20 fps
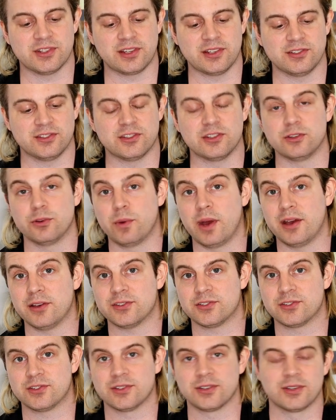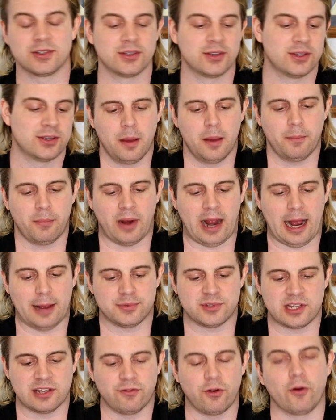against the U S.
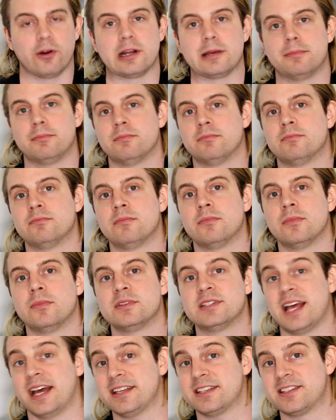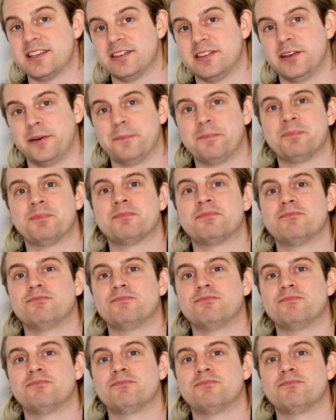Perhaps they've already tested them.